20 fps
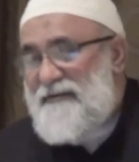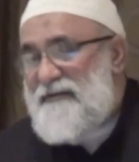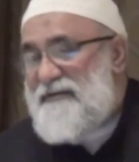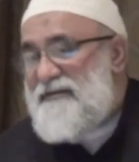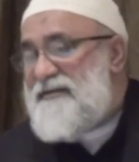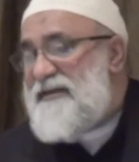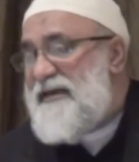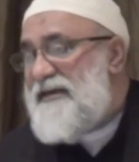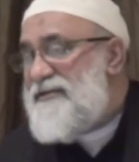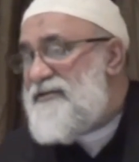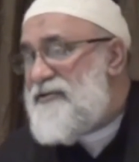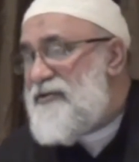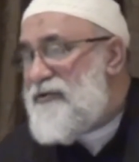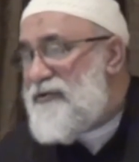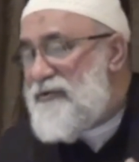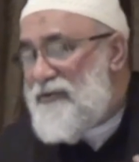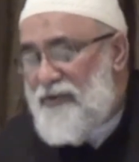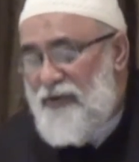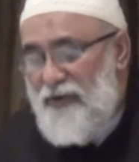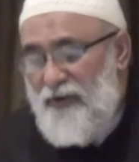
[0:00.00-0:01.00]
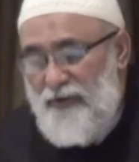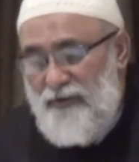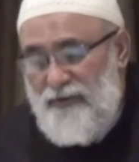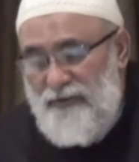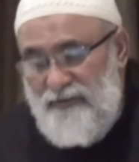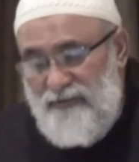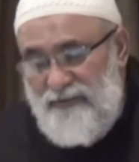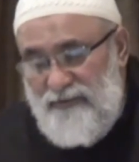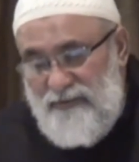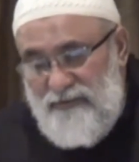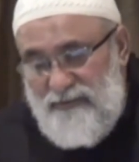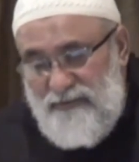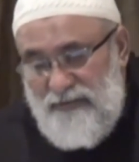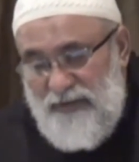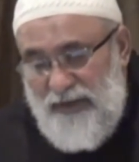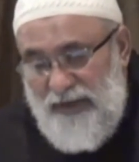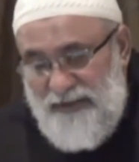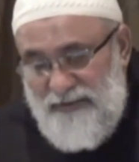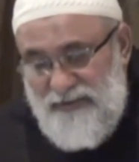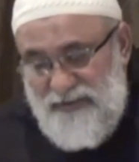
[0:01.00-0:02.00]
the cells don't grow
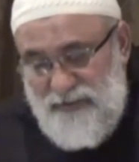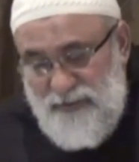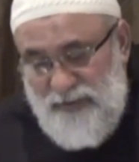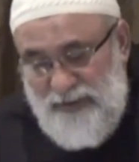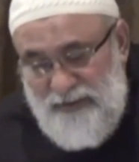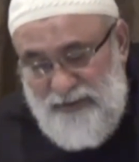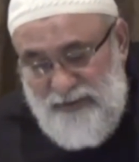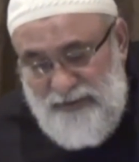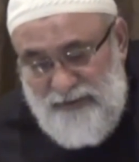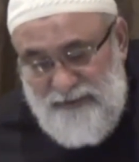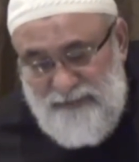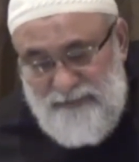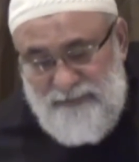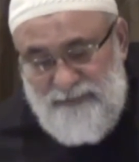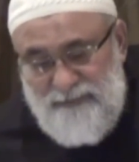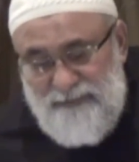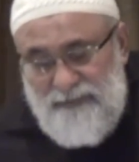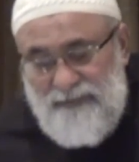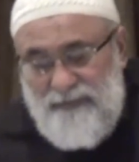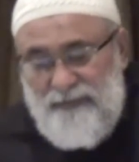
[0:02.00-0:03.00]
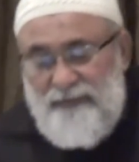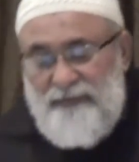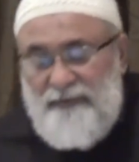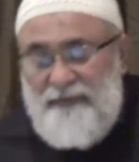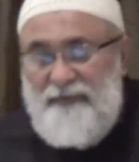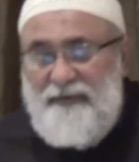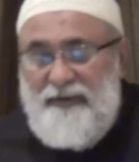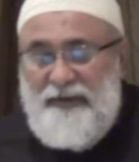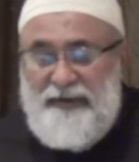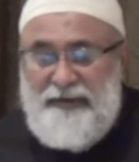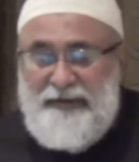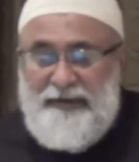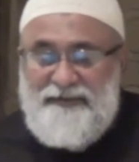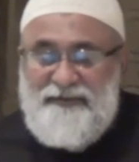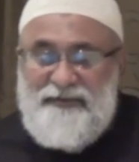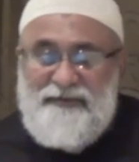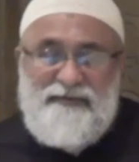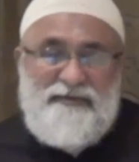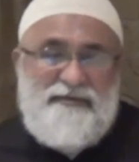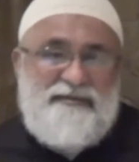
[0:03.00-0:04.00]
as quickly. And
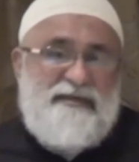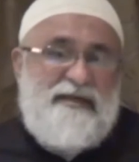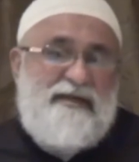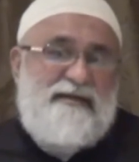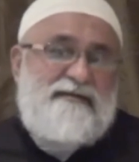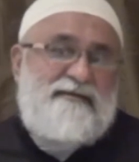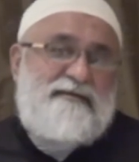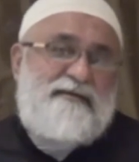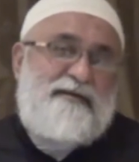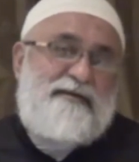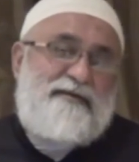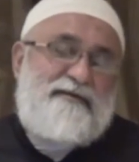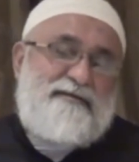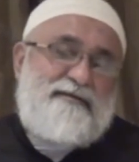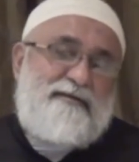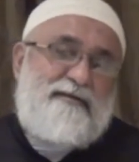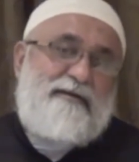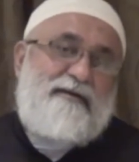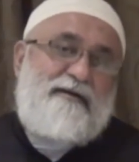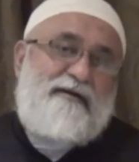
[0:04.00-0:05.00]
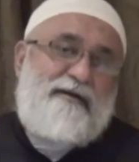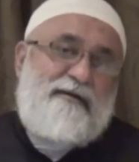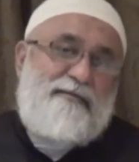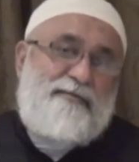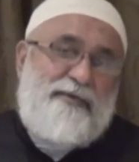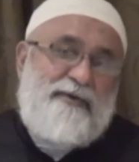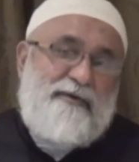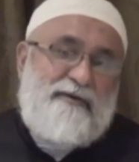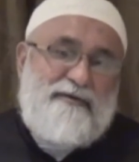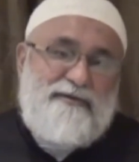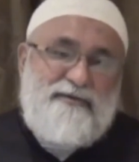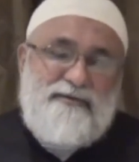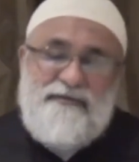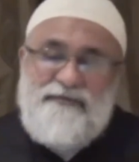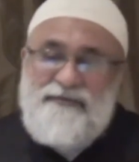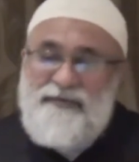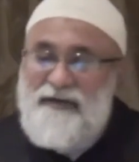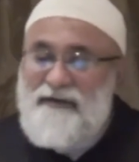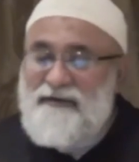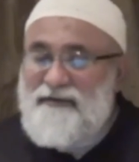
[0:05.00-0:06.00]
as a result, there's early appearance
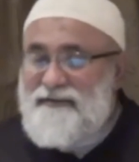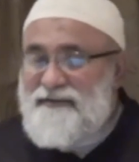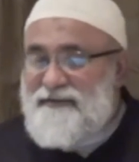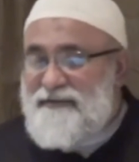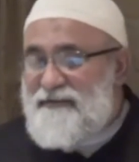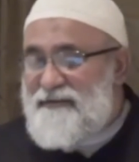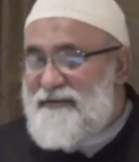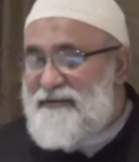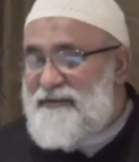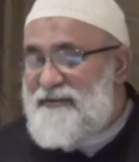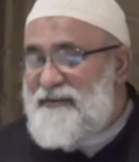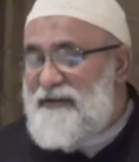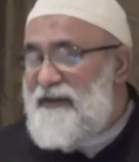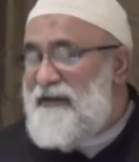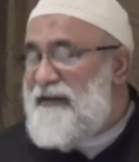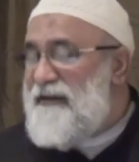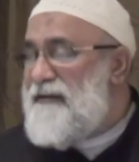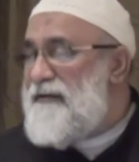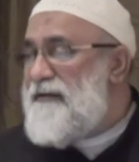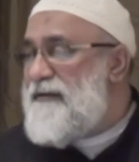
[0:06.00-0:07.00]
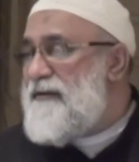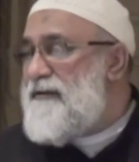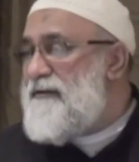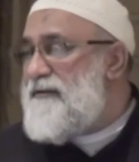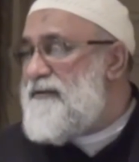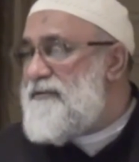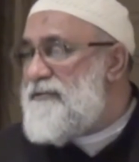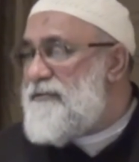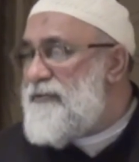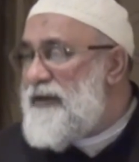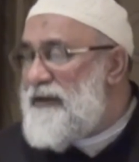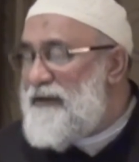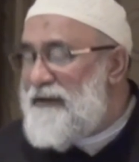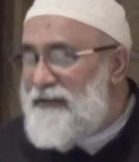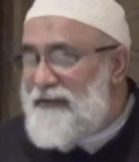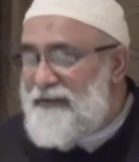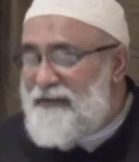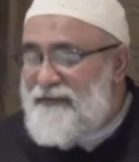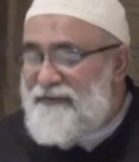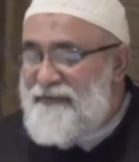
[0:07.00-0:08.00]
of wrinkles in the skin, and there's
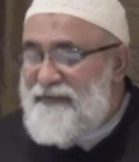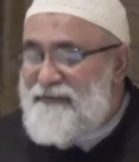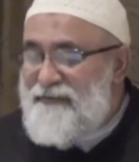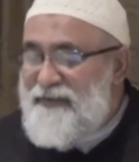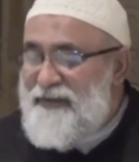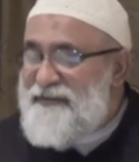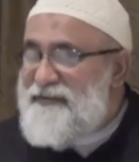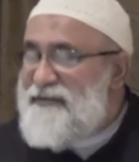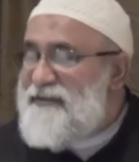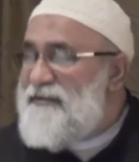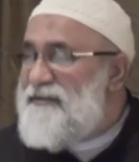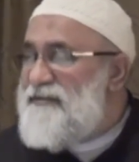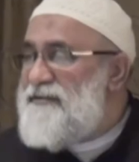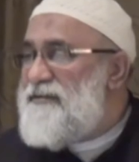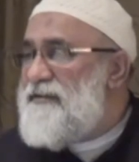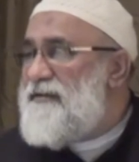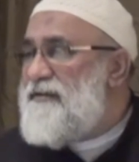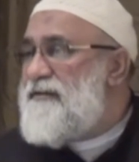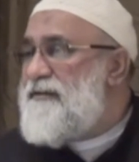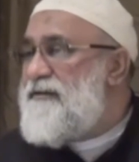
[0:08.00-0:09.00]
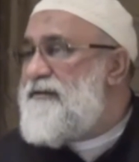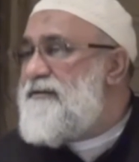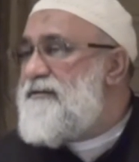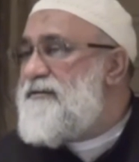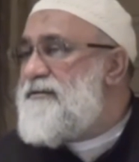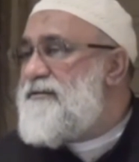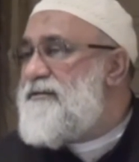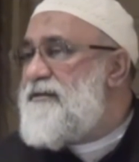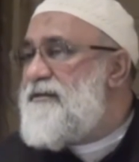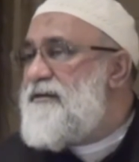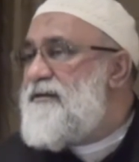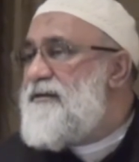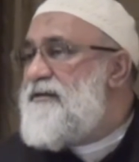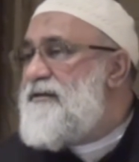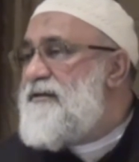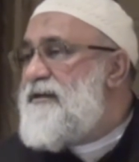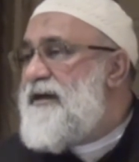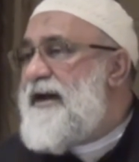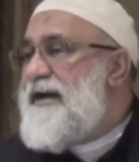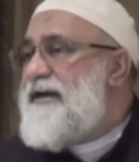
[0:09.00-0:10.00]
weakening of the muscles, and there's
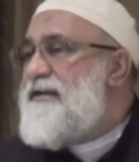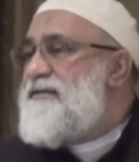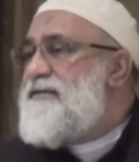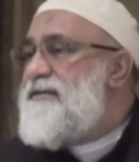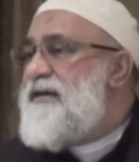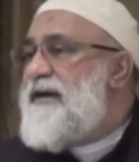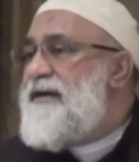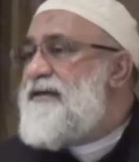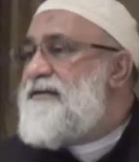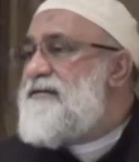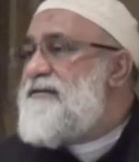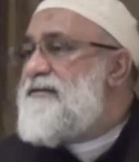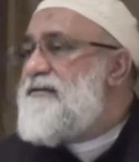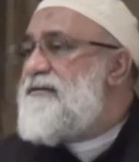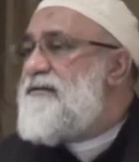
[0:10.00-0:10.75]
eyesight